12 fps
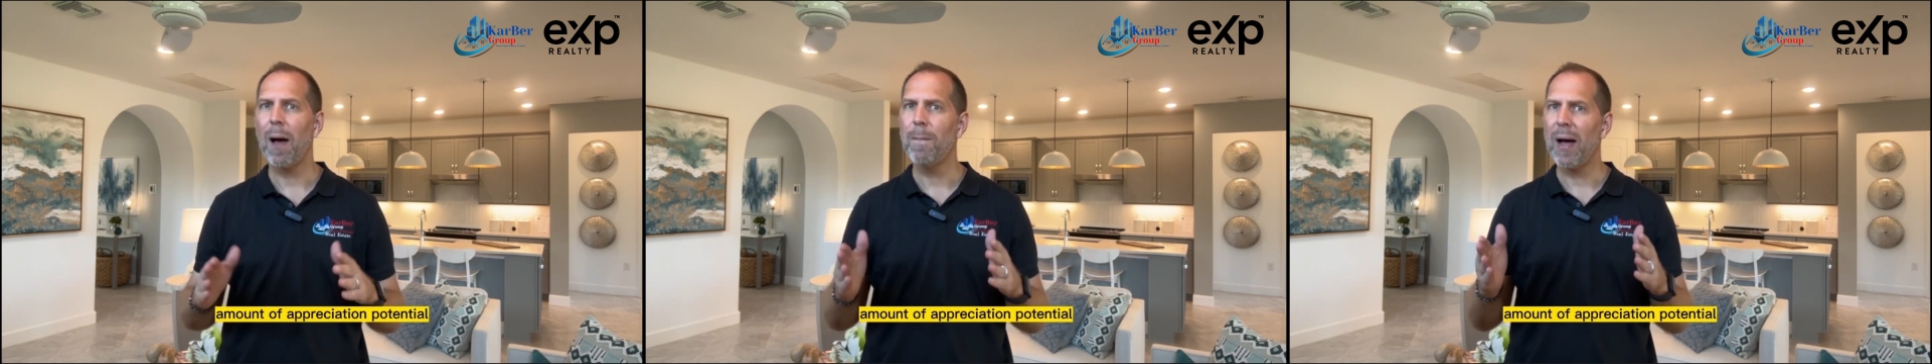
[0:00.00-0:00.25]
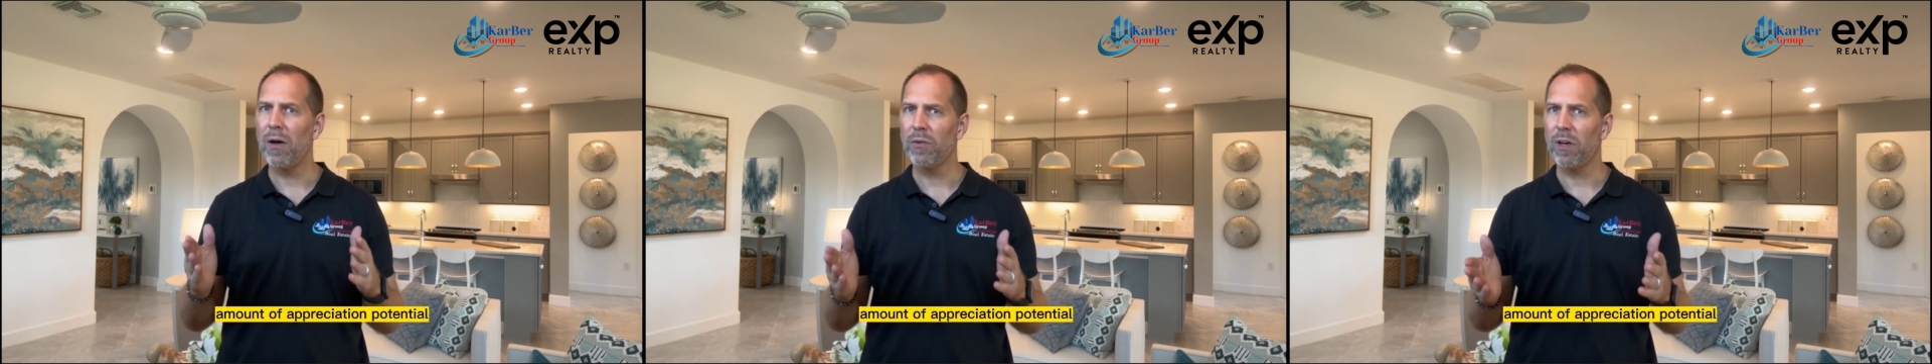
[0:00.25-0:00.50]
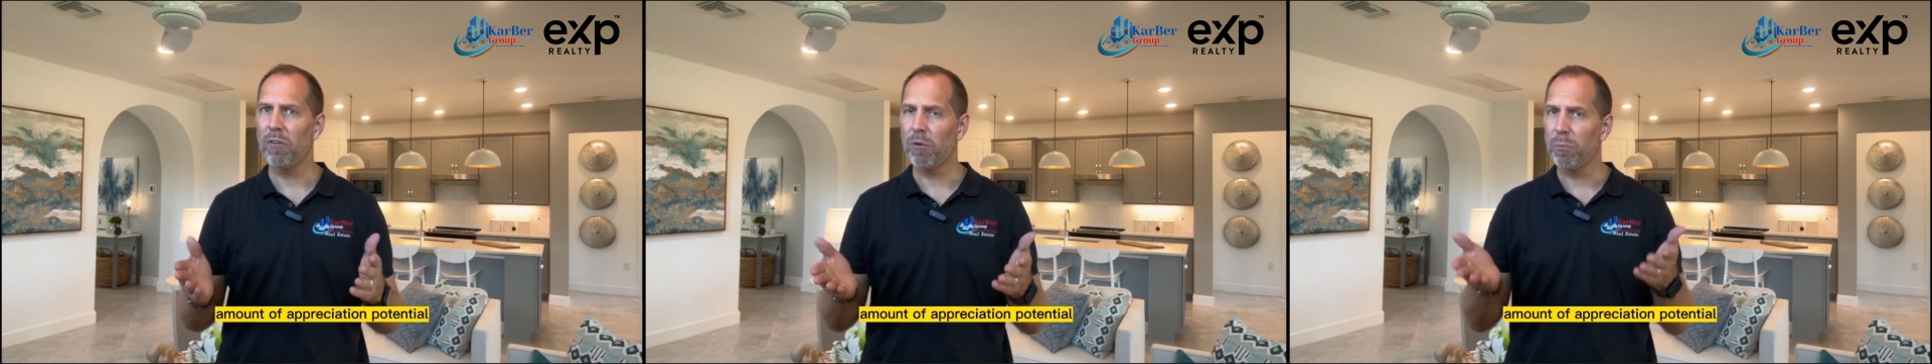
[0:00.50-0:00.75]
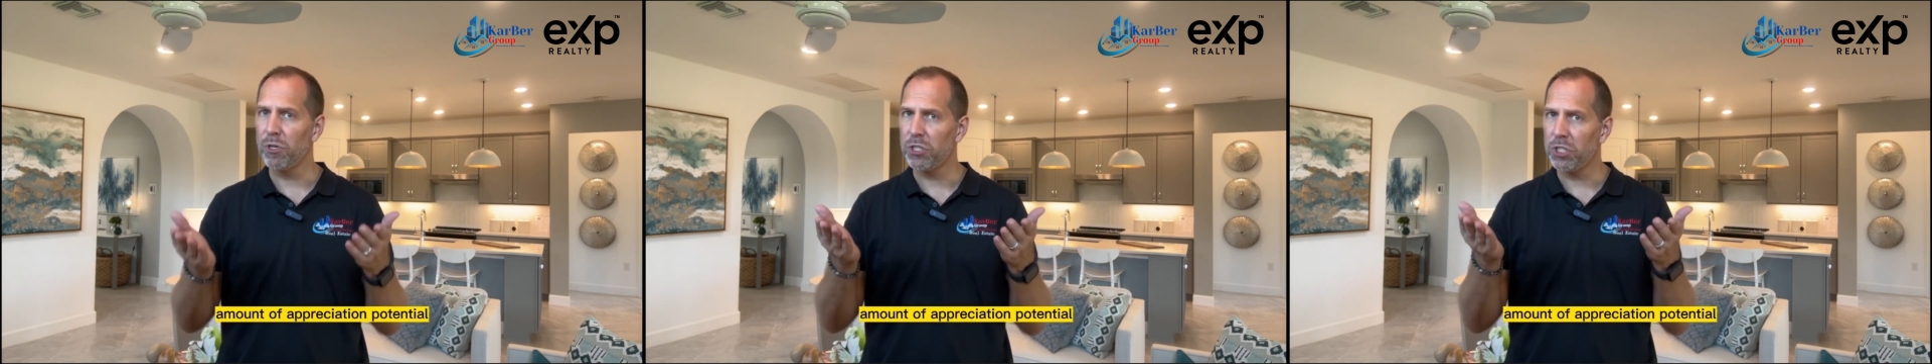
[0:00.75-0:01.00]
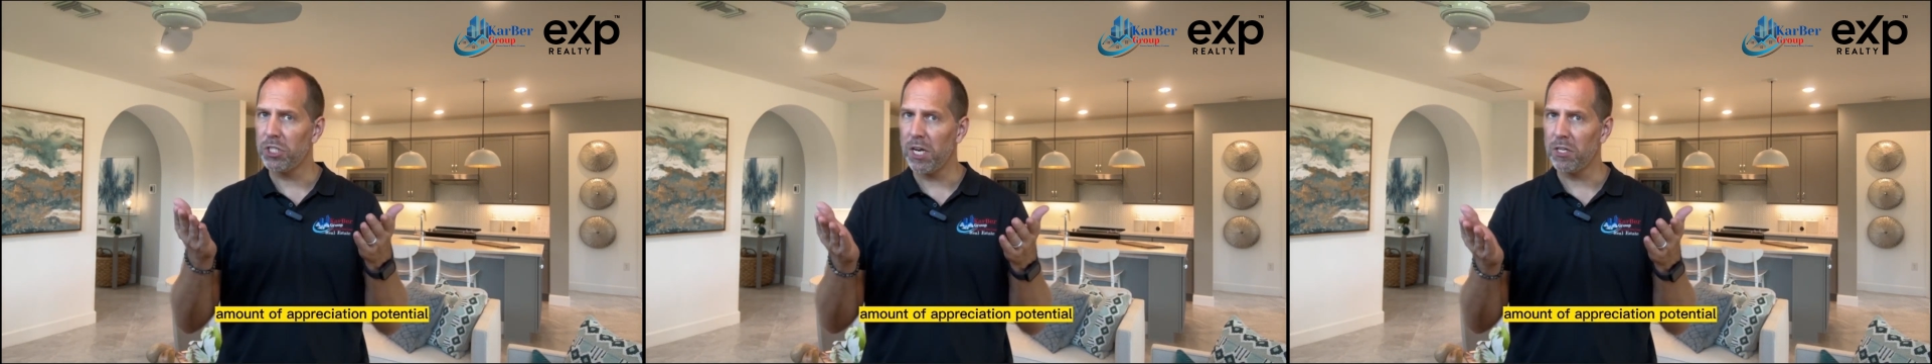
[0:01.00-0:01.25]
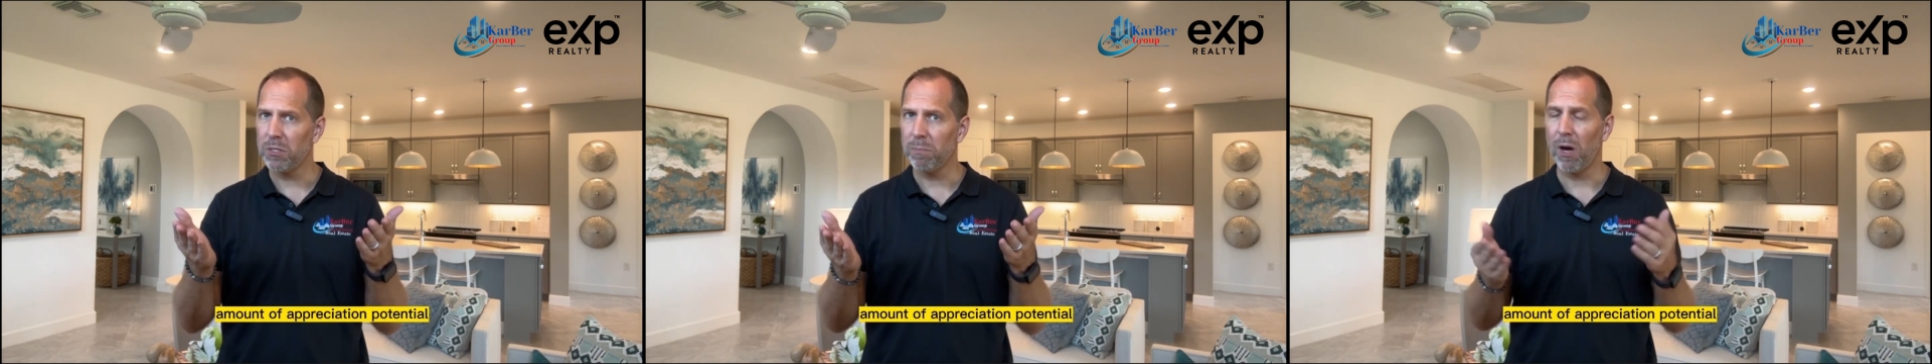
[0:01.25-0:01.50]
amount of
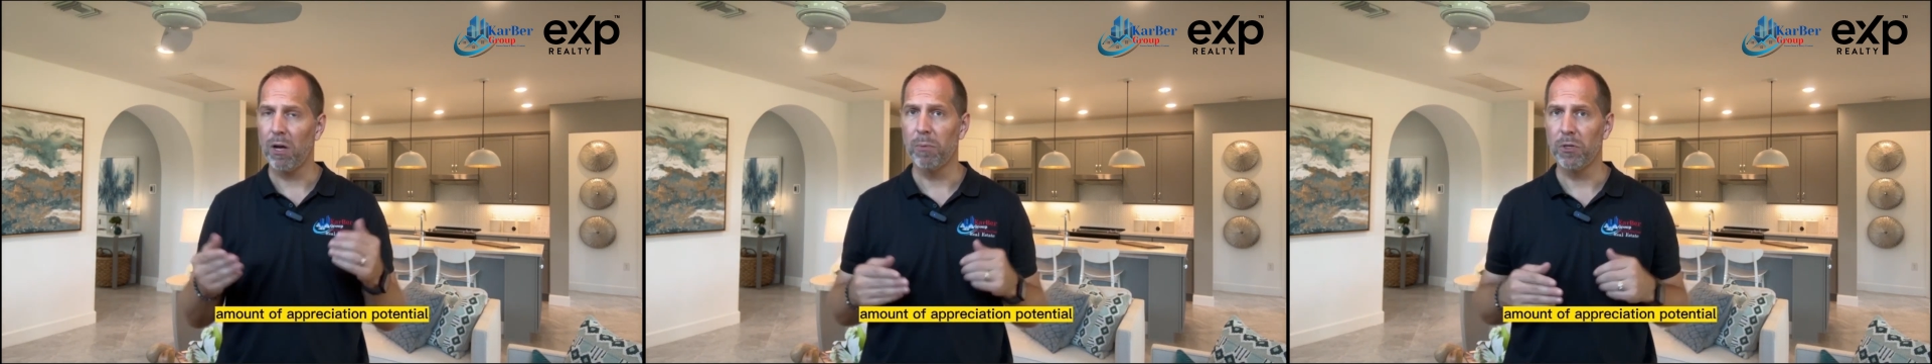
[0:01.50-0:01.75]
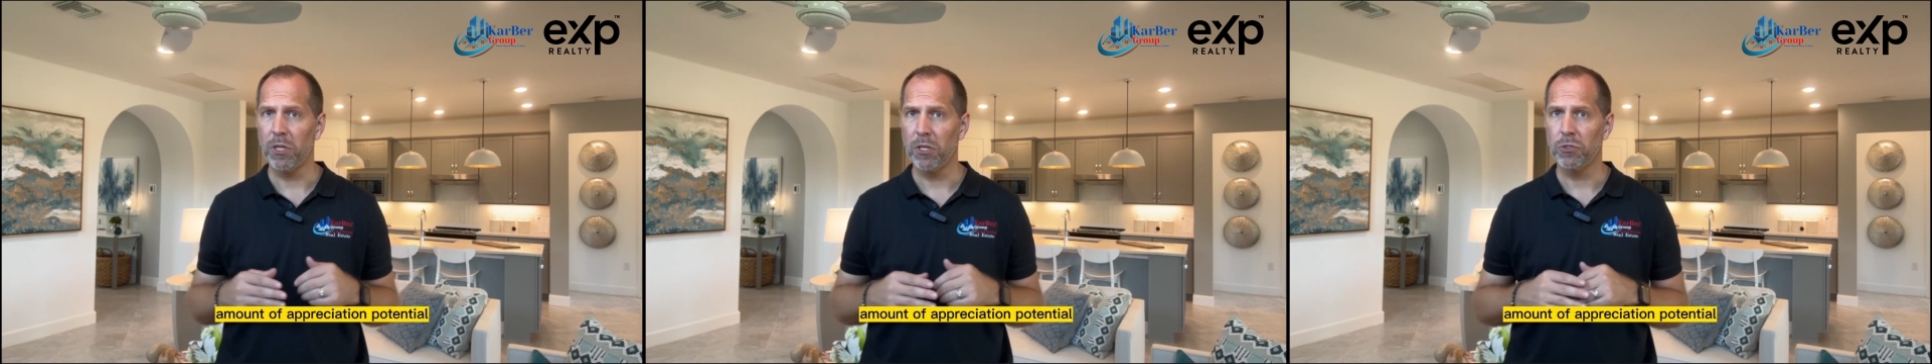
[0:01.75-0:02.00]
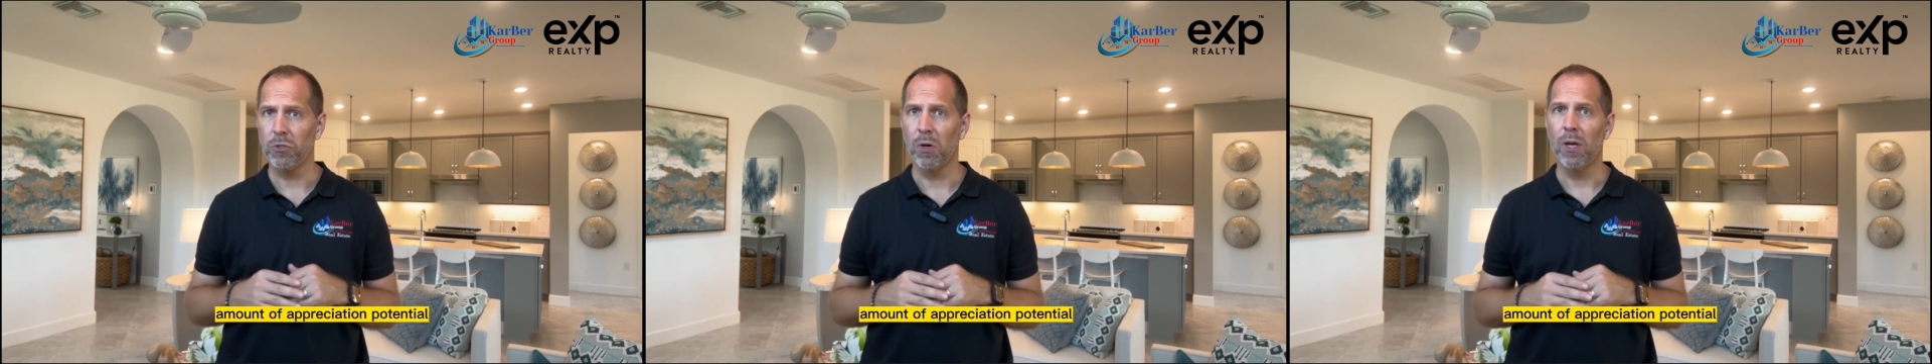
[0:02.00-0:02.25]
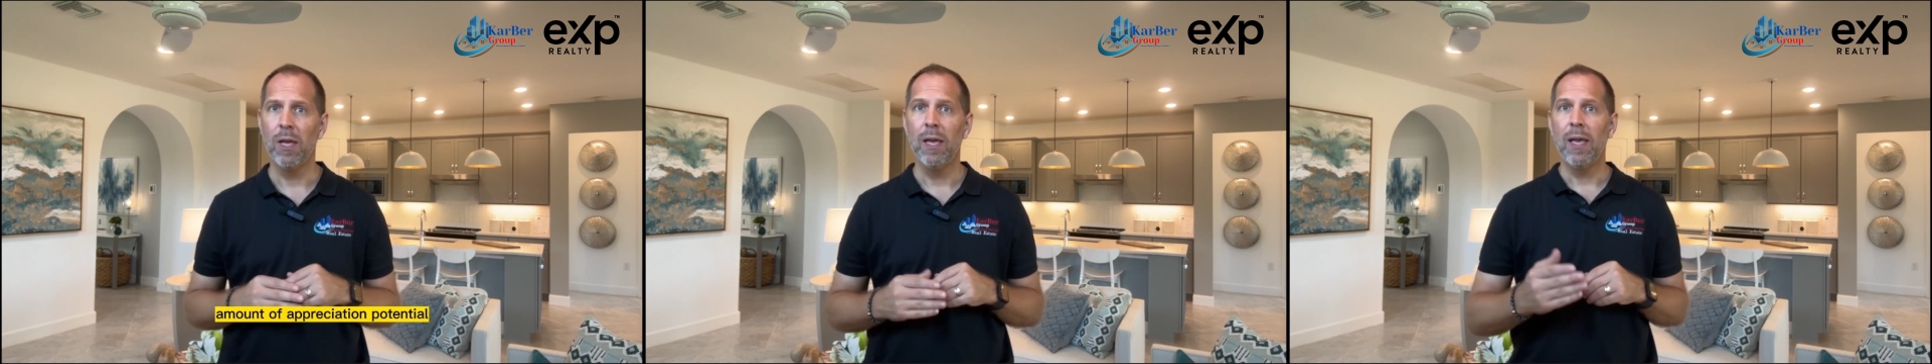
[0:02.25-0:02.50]
appreciation potential